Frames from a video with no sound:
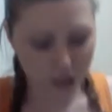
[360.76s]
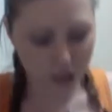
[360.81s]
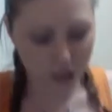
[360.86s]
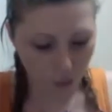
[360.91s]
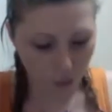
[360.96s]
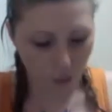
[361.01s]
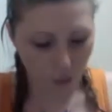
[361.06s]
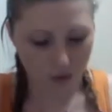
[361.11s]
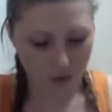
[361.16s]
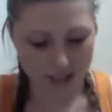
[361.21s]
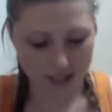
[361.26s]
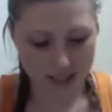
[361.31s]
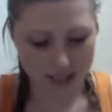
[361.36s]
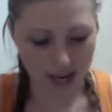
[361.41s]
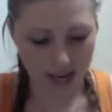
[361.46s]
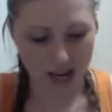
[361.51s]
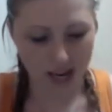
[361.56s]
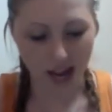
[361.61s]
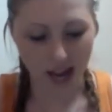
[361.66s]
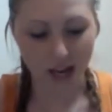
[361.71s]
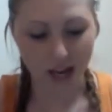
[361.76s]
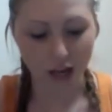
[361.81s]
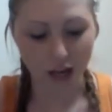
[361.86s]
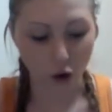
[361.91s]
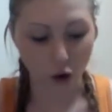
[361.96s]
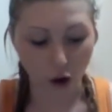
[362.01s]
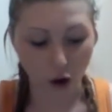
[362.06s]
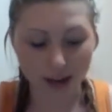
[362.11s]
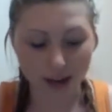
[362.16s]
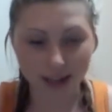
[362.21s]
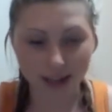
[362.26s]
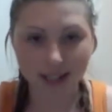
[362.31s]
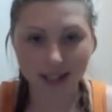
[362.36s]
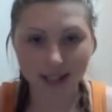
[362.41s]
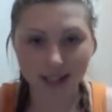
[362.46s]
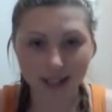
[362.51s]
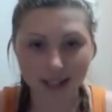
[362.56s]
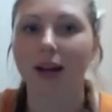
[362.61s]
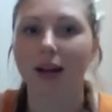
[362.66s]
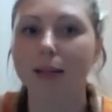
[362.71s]
wore this the night I got
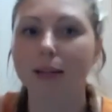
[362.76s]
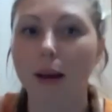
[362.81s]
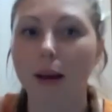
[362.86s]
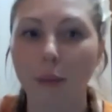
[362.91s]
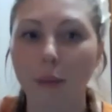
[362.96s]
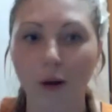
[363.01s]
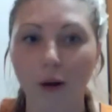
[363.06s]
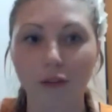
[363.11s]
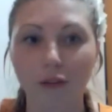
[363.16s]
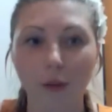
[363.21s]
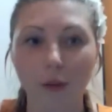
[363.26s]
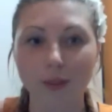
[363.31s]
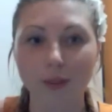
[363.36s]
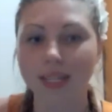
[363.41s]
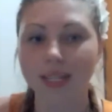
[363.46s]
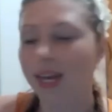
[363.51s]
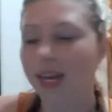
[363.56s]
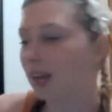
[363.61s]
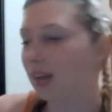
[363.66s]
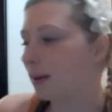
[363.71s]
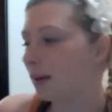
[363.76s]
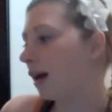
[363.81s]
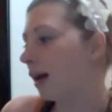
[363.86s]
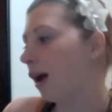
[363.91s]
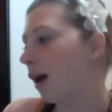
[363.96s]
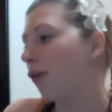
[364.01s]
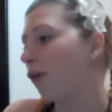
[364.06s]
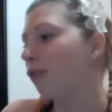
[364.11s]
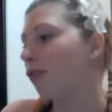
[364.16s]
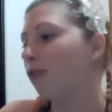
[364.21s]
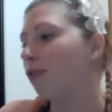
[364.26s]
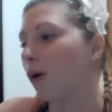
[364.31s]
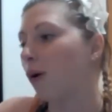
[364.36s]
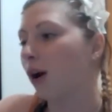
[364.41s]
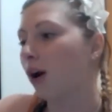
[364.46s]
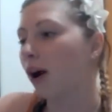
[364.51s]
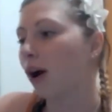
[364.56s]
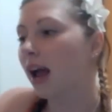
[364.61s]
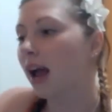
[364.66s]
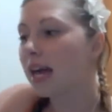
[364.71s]
it, because my boyfriend was taking me out
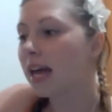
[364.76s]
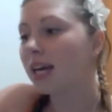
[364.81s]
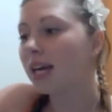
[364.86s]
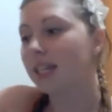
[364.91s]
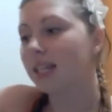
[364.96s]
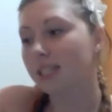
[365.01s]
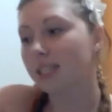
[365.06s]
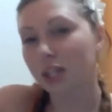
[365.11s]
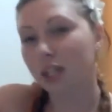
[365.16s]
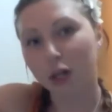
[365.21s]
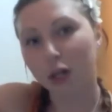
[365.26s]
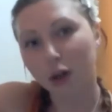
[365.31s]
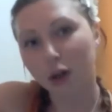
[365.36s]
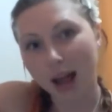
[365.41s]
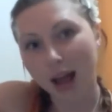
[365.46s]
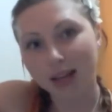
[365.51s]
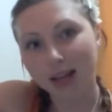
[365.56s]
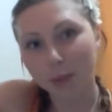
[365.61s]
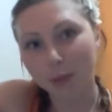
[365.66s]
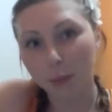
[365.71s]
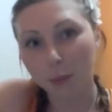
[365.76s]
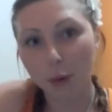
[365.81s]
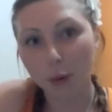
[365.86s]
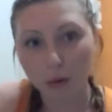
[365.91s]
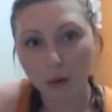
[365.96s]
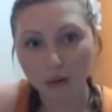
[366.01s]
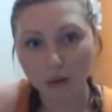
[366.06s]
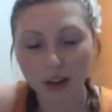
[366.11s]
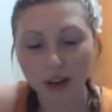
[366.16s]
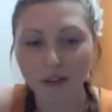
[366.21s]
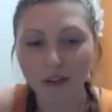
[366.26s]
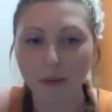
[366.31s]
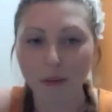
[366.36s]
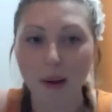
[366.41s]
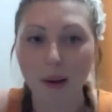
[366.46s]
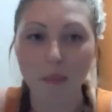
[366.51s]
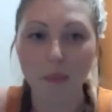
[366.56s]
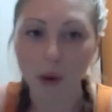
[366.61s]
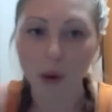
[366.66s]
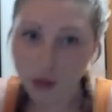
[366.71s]
for dinner and a movie for my
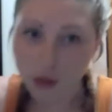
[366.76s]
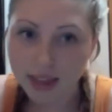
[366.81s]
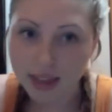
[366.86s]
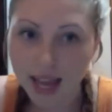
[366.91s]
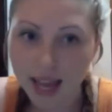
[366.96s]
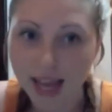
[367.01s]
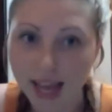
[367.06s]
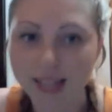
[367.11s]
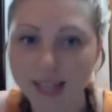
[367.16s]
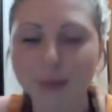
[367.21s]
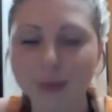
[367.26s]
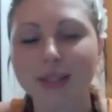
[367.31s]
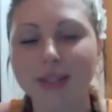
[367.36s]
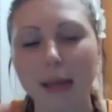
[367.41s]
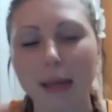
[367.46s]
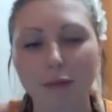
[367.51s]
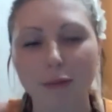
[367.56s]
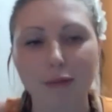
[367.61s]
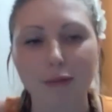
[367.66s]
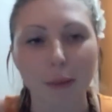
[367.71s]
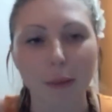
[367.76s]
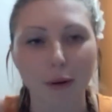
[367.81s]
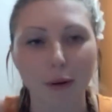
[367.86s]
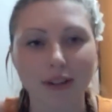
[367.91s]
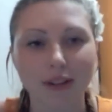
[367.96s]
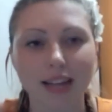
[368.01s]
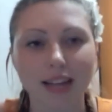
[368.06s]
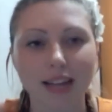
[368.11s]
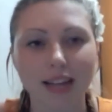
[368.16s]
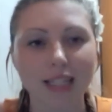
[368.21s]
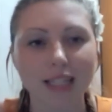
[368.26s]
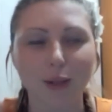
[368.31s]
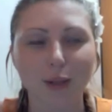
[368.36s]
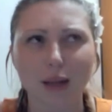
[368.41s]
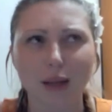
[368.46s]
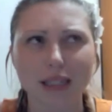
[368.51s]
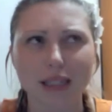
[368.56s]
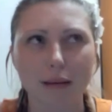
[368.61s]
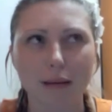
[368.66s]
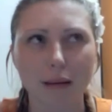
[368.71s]
birthday, because it was the night before my birthday, so
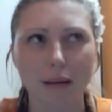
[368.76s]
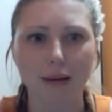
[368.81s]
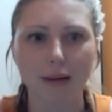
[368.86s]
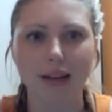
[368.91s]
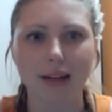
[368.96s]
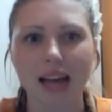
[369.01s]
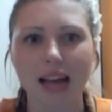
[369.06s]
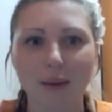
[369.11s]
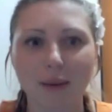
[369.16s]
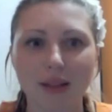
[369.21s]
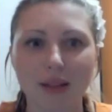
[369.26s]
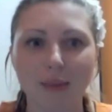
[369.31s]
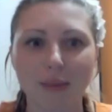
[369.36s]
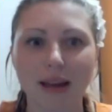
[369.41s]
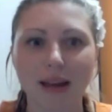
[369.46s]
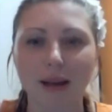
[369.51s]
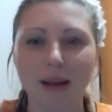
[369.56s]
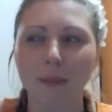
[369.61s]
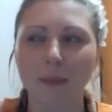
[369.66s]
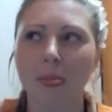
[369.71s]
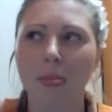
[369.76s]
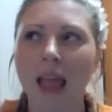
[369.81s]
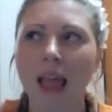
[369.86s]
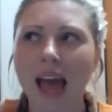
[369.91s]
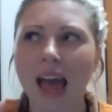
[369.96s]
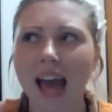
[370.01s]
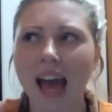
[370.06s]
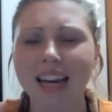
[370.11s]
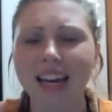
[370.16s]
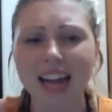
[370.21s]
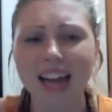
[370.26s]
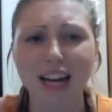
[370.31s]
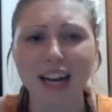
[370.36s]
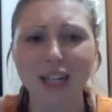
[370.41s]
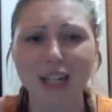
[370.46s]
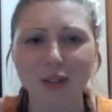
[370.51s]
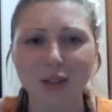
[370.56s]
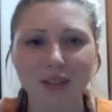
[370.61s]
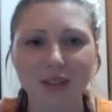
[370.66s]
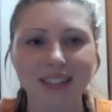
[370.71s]
he'd spend midnight with me, and he
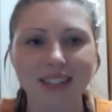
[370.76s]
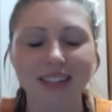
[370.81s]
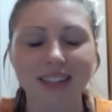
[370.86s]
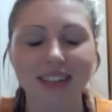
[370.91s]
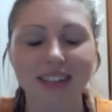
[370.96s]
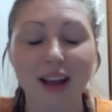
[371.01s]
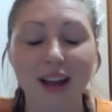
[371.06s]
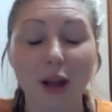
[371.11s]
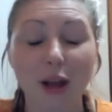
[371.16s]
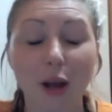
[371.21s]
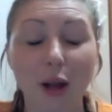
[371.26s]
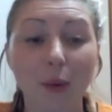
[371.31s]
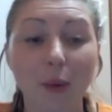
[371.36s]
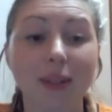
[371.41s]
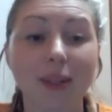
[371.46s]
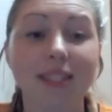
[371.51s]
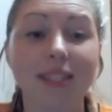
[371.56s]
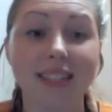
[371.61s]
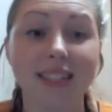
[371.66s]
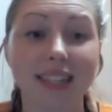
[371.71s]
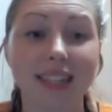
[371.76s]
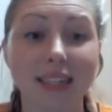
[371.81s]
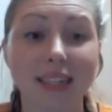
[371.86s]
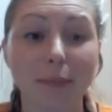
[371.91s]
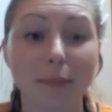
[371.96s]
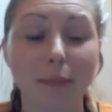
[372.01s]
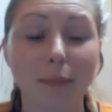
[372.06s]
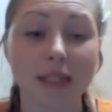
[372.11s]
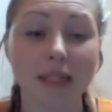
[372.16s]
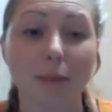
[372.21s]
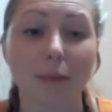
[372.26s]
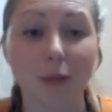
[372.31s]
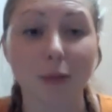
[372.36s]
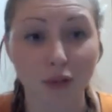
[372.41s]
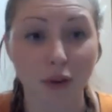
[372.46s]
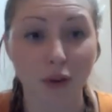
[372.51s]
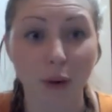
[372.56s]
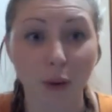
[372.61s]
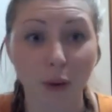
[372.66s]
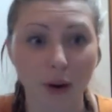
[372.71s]
actually, coincidentally, picked up his
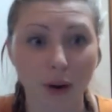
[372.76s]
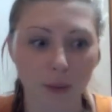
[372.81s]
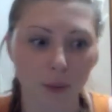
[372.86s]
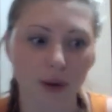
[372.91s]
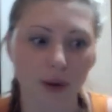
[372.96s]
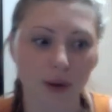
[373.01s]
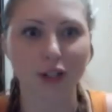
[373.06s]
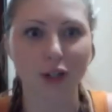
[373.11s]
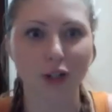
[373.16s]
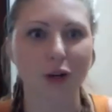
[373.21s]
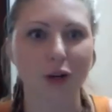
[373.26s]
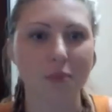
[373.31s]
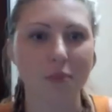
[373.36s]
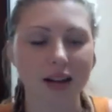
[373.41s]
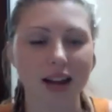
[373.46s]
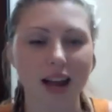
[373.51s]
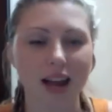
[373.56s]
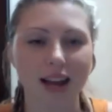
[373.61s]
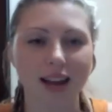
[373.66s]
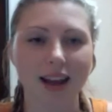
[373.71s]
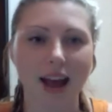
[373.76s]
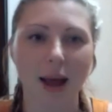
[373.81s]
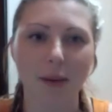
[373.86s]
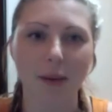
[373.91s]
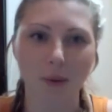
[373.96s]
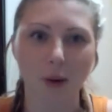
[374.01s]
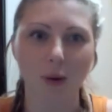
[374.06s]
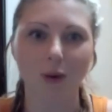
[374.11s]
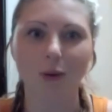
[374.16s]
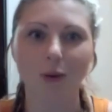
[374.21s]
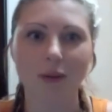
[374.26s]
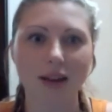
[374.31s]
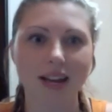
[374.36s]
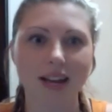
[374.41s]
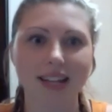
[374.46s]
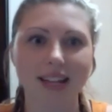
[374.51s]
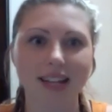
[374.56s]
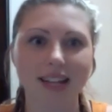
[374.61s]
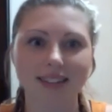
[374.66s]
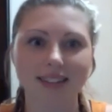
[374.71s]
phone when it turned midnight and poked me
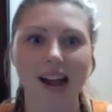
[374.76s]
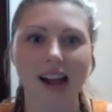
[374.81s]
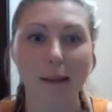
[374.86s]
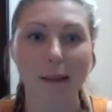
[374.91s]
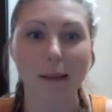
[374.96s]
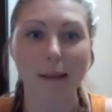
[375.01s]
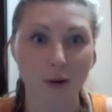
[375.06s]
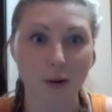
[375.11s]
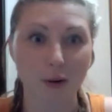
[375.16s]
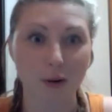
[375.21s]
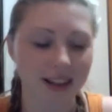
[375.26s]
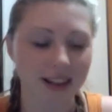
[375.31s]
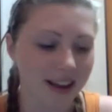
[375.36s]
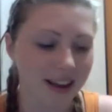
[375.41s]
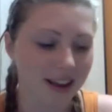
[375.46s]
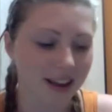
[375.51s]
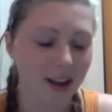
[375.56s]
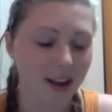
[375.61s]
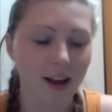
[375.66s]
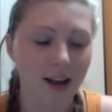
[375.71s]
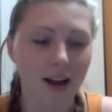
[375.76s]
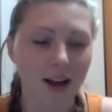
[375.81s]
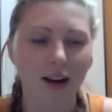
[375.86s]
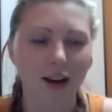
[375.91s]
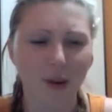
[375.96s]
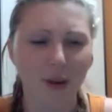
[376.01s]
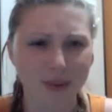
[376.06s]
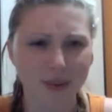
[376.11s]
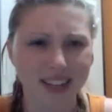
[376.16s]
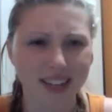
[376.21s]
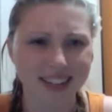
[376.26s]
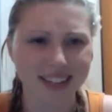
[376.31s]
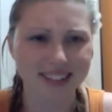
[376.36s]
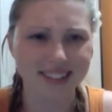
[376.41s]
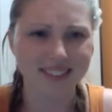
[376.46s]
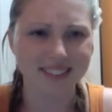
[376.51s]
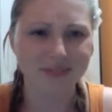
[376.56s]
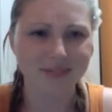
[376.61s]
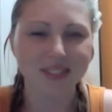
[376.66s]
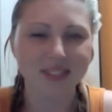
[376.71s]
and said, "Happy birthday, old
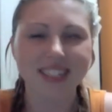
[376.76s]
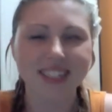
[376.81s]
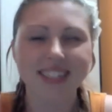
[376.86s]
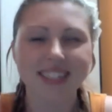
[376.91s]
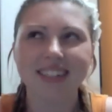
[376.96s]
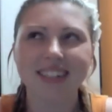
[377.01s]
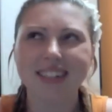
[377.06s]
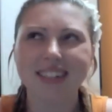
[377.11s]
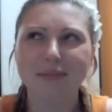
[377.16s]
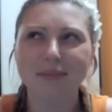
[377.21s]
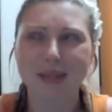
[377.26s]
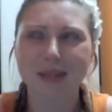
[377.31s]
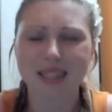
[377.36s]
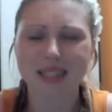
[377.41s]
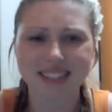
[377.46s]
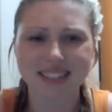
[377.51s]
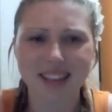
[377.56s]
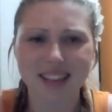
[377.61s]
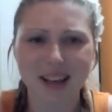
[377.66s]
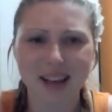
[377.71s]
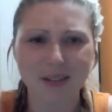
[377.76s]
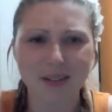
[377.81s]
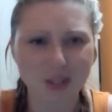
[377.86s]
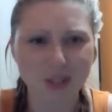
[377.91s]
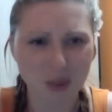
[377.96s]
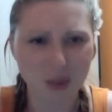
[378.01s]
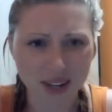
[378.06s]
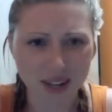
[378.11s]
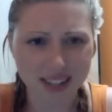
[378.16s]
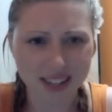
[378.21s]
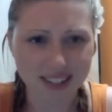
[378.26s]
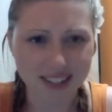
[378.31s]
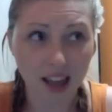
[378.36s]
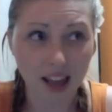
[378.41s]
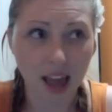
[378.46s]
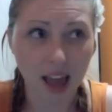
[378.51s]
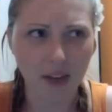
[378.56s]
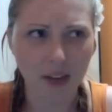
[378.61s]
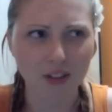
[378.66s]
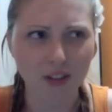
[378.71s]
lady," because I've hit 20,
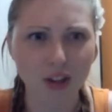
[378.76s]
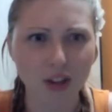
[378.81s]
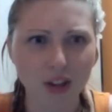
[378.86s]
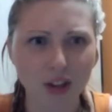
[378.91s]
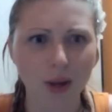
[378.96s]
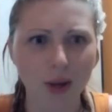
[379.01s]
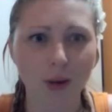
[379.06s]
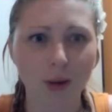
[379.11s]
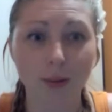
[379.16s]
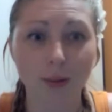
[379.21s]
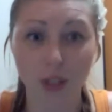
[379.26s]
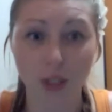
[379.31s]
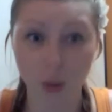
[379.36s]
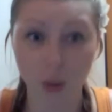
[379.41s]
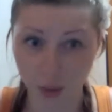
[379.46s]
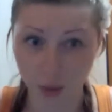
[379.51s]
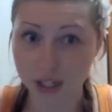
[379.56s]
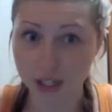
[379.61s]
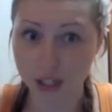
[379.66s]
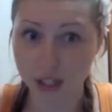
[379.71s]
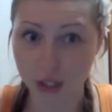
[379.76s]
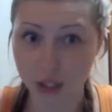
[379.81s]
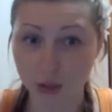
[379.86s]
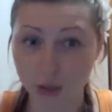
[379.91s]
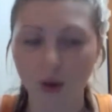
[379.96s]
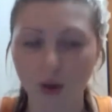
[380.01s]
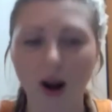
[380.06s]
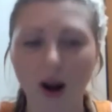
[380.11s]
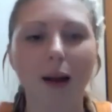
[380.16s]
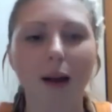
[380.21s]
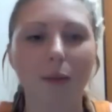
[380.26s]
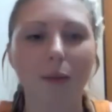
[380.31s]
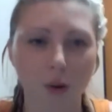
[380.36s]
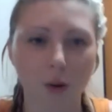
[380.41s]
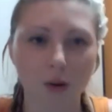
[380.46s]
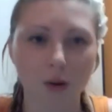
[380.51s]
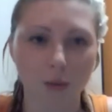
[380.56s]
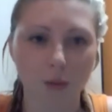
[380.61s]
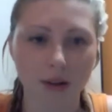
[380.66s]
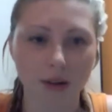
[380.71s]
even though he'll be 22, I'm the
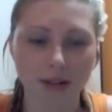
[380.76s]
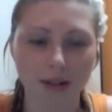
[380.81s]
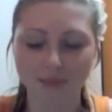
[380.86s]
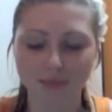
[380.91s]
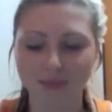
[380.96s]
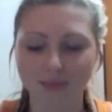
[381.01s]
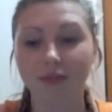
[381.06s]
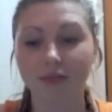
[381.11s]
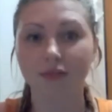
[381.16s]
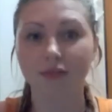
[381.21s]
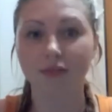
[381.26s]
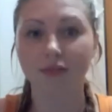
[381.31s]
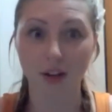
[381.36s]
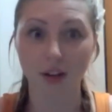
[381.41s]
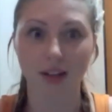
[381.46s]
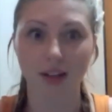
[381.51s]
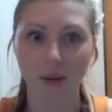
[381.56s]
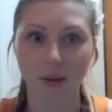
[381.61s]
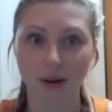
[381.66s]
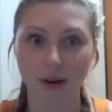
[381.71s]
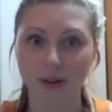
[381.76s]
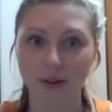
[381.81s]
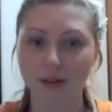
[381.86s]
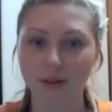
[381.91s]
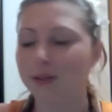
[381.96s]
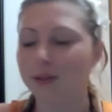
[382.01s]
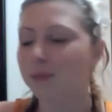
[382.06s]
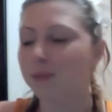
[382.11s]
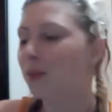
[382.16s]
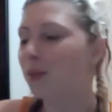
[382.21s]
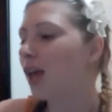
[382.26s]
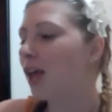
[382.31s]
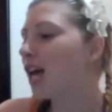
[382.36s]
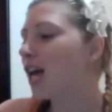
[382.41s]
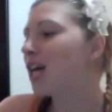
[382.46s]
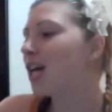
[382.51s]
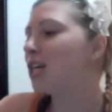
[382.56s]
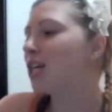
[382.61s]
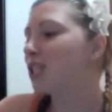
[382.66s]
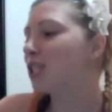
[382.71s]
old one. Figure that one out.
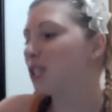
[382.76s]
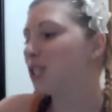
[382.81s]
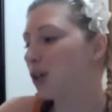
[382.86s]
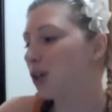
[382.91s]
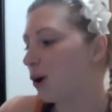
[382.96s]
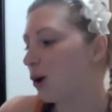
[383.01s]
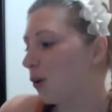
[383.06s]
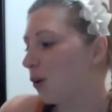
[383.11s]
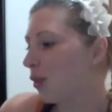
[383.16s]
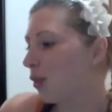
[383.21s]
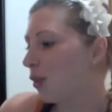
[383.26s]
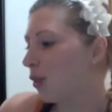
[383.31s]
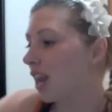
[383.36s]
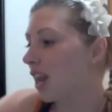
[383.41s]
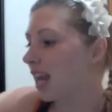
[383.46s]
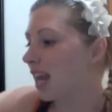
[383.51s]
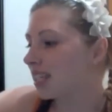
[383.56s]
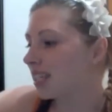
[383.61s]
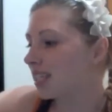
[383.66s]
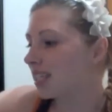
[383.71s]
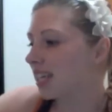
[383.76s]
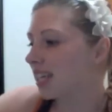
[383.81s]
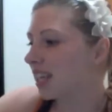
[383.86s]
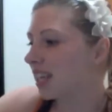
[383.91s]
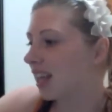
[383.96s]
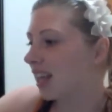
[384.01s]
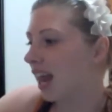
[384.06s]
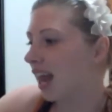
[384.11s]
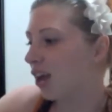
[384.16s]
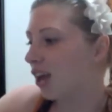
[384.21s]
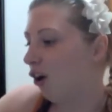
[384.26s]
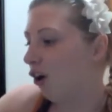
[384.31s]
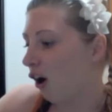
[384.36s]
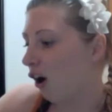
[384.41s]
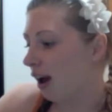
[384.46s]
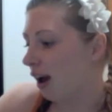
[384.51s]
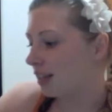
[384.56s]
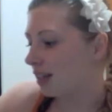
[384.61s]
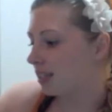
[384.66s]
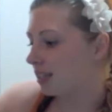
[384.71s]
So, the next thing that I
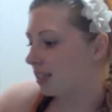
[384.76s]
got,